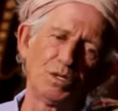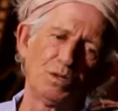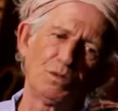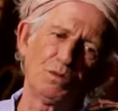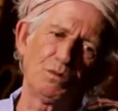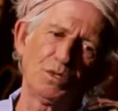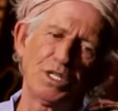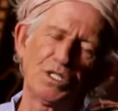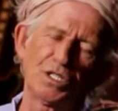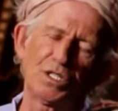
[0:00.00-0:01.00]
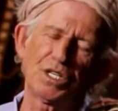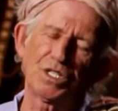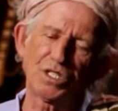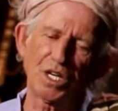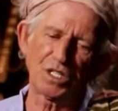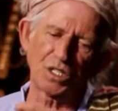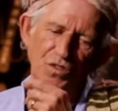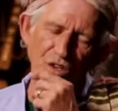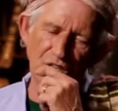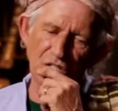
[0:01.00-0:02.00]
you know, we had just had
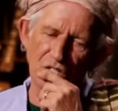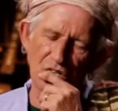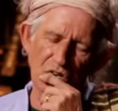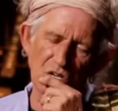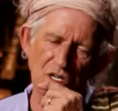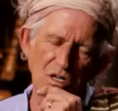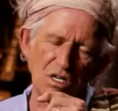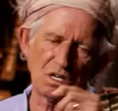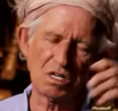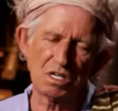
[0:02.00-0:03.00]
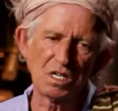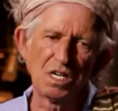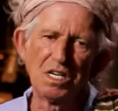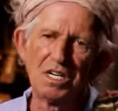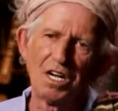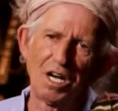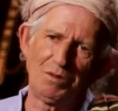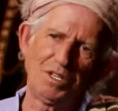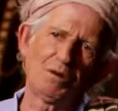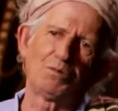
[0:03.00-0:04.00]
Satisfaction out, and... Uh, I
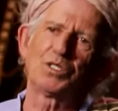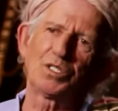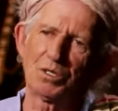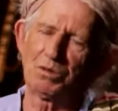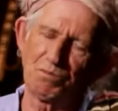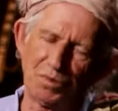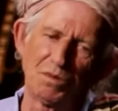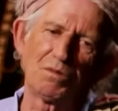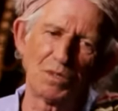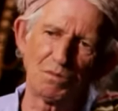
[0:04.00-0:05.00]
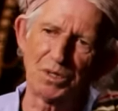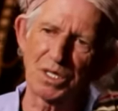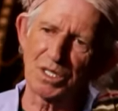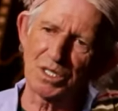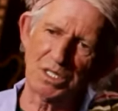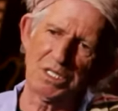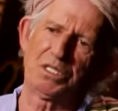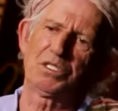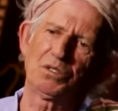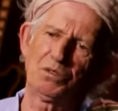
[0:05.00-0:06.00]
mean, that was the boom, the biggest hit
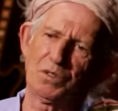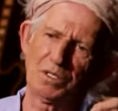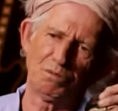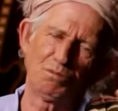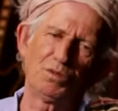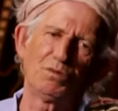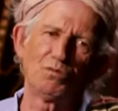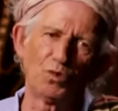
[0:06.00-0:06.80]
so far, boom,